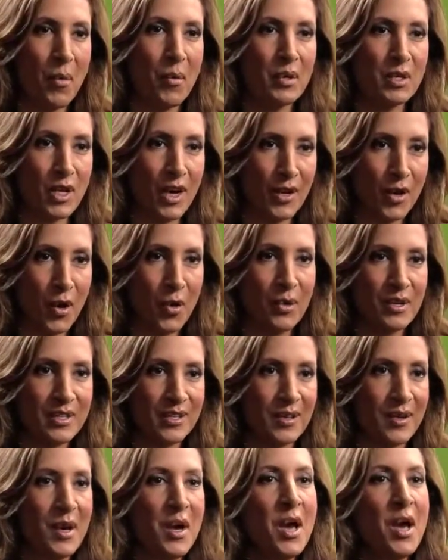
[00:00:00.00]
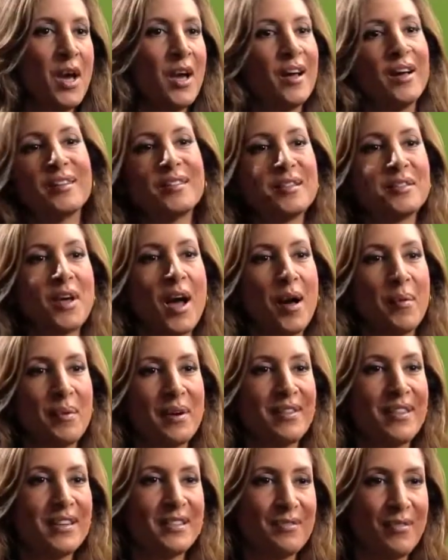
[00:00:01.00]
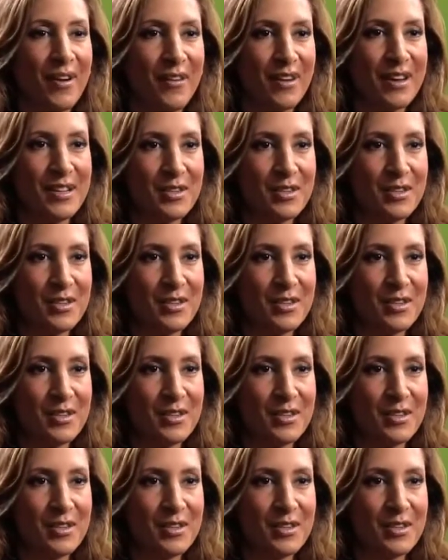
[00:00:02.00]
which I know is a topic that's very